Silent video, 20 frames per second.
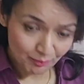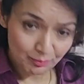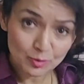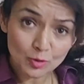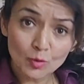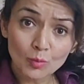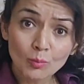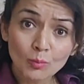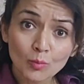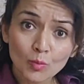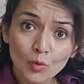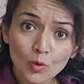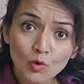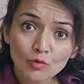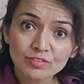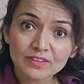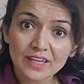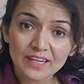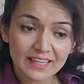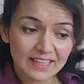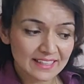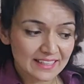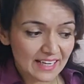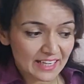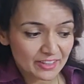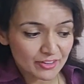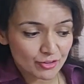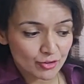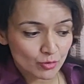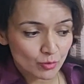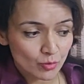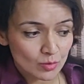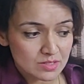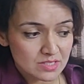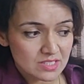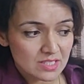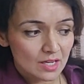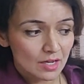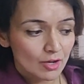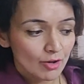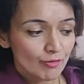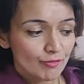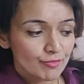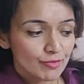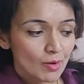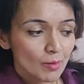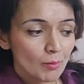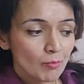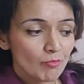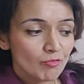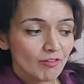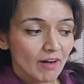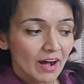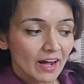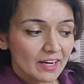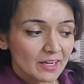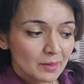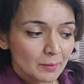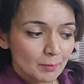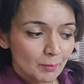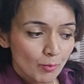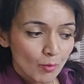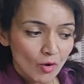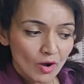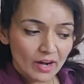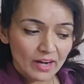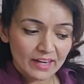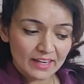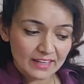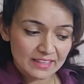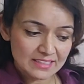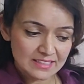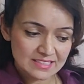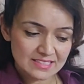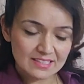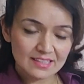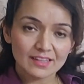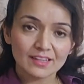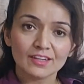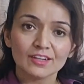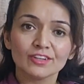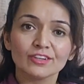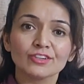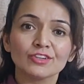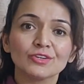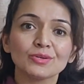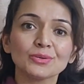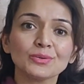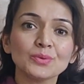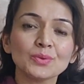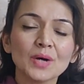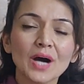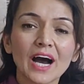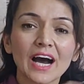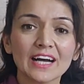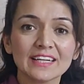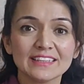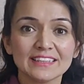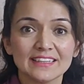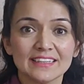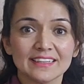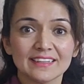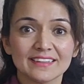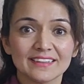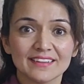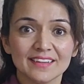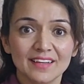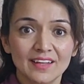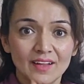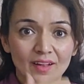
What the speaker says: to move the electrons from one point to other,